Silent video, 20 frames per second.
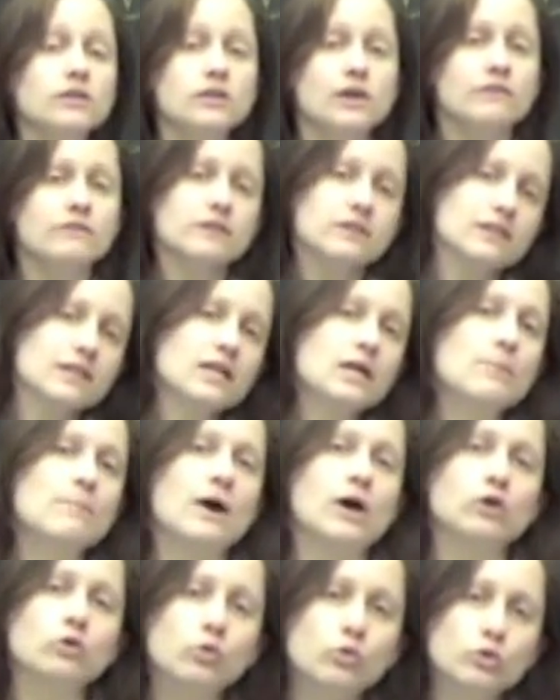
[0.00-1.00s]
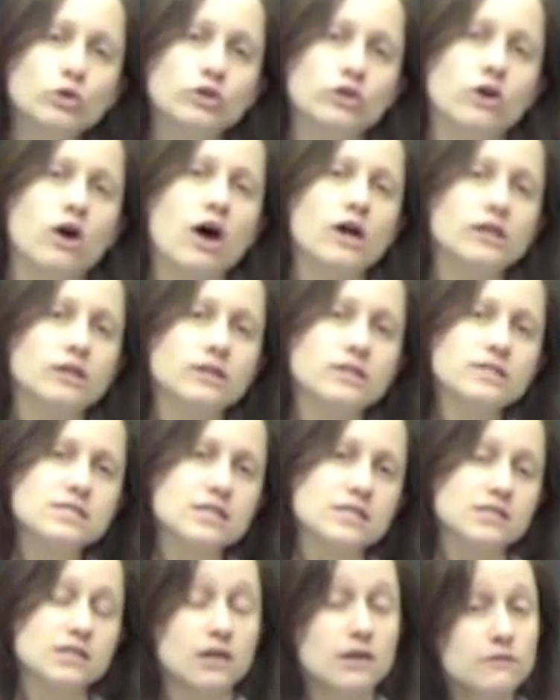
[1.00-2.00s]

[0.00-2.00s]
You have to think about who your audience is.